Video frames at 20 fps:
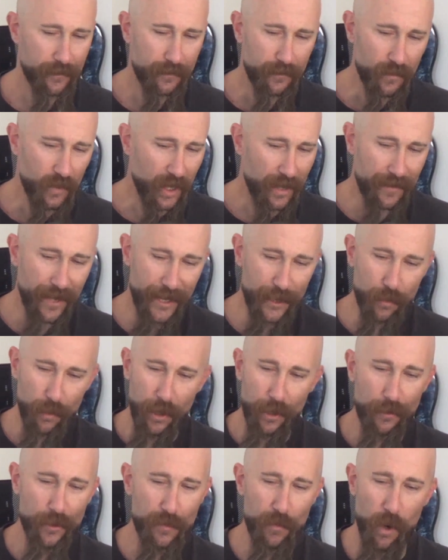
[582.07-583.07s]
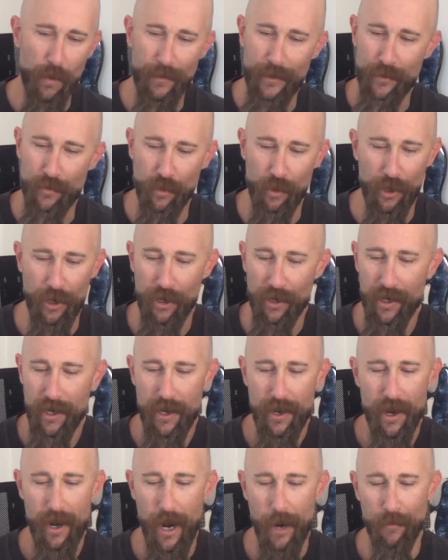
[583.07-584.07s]
And that's one of those moments where
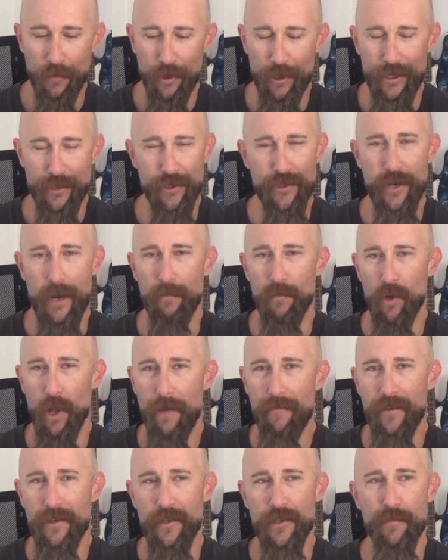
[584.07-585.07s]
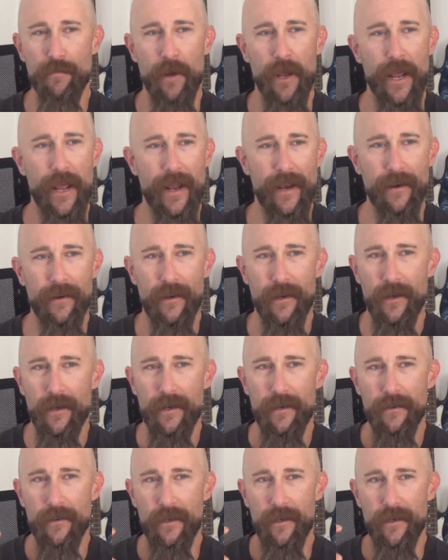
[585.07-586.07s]
I'm loving this band,
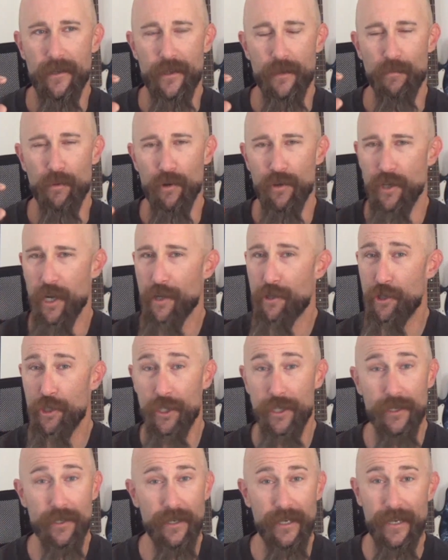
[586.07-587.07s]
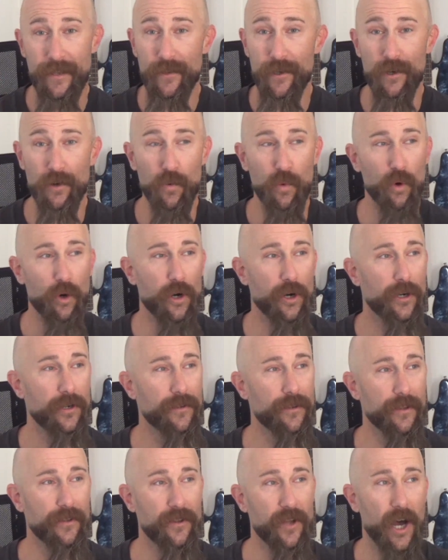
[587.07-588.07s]
the production in their work,
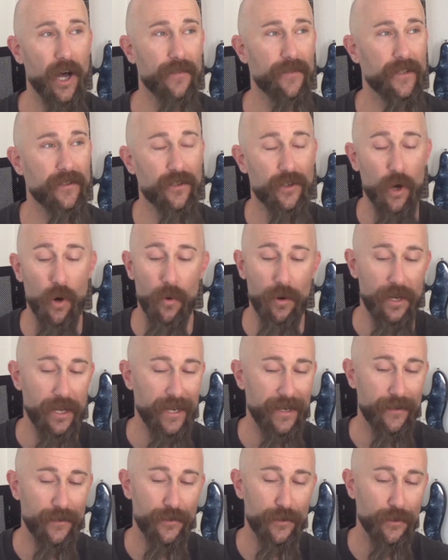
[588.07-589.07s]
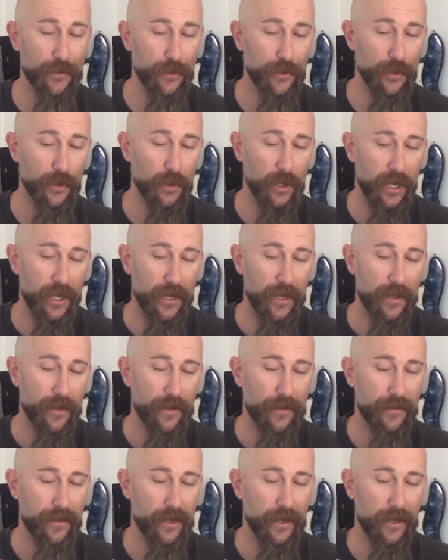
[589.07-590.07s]
the thought that's going into
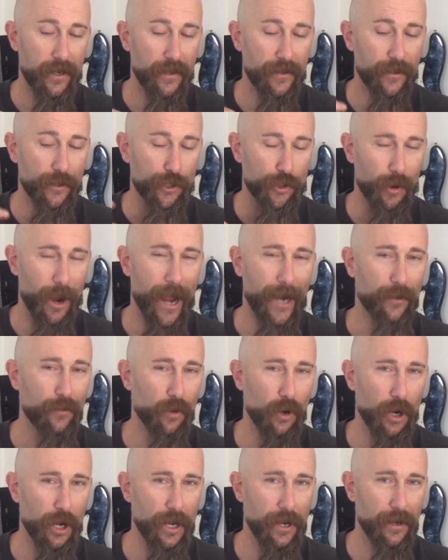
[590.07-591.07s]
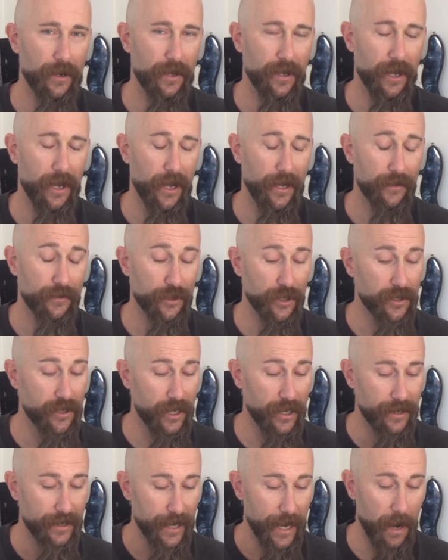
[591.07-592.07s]
the track run. Just
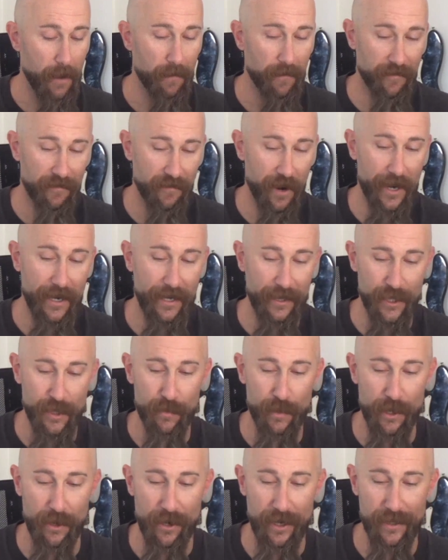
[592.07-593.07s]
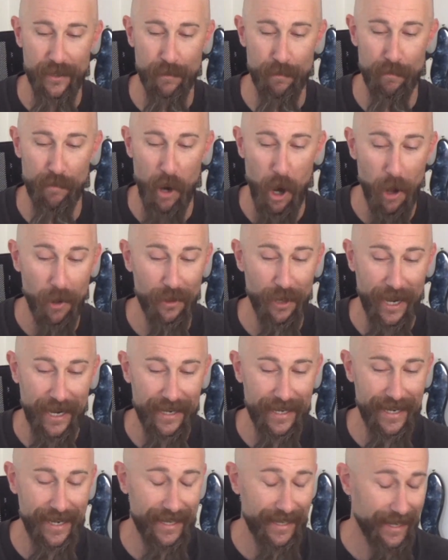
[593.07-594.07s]
a damn fine experience. Ball
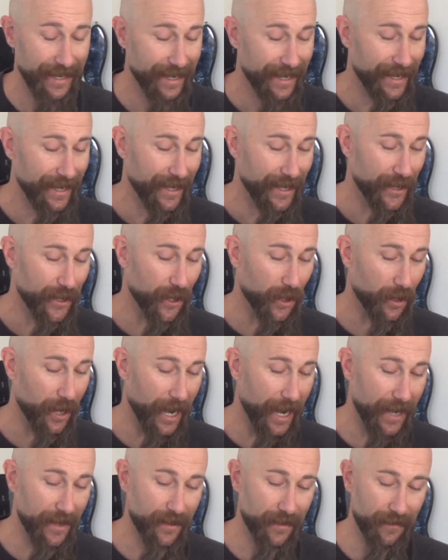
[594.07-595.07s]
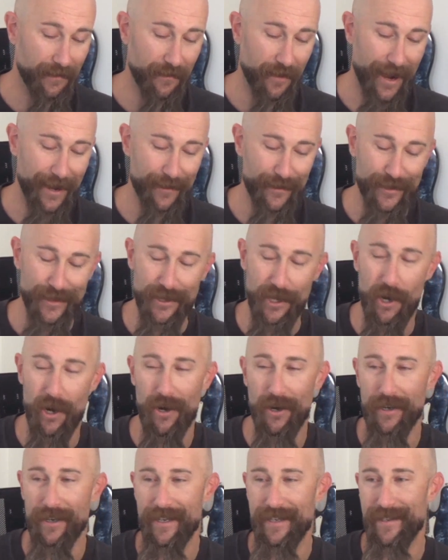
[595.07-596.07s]
Lightning, your eighth and final
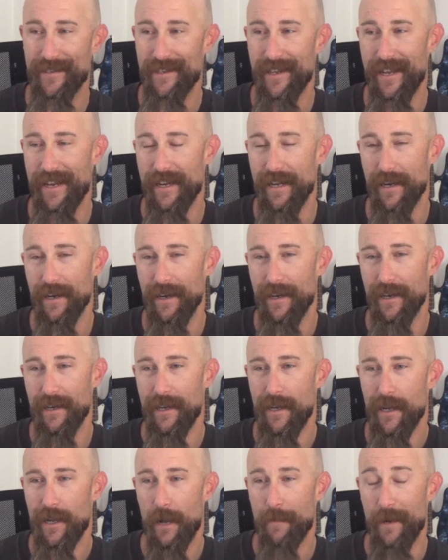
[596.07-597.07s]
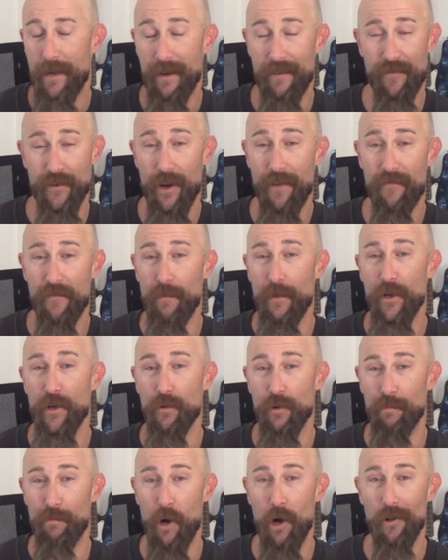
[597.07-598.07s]
song is a, I mean, if you're not familiar
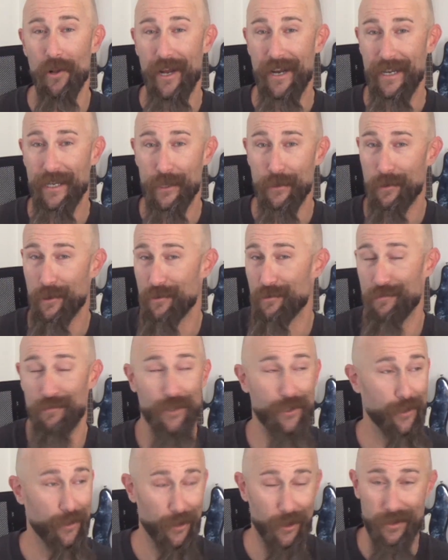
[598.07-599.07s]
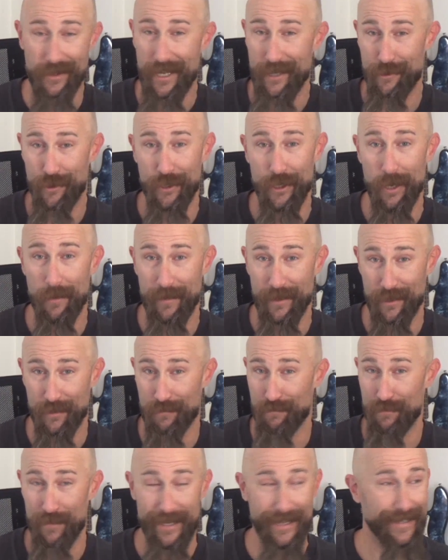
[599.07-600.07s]
with Ball Lightning, you should look that shit up.
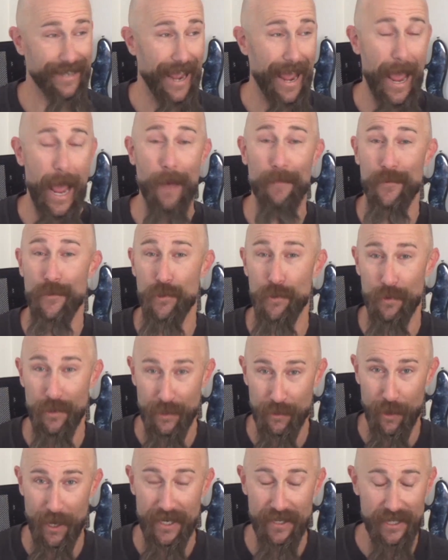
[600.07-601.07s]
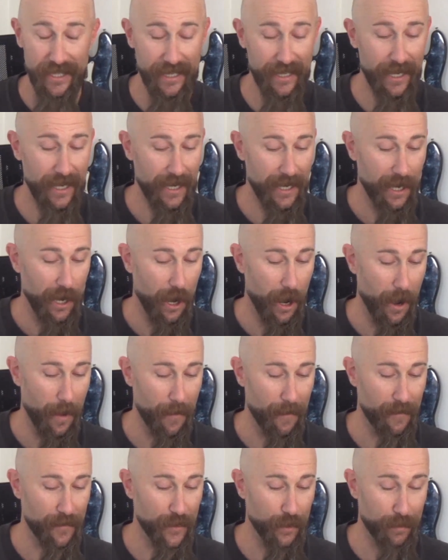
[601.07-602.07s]
It's absolutely crazy.
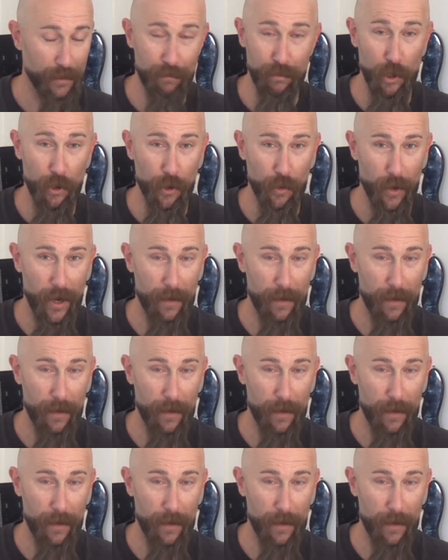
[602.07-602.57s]
You'll be blown away by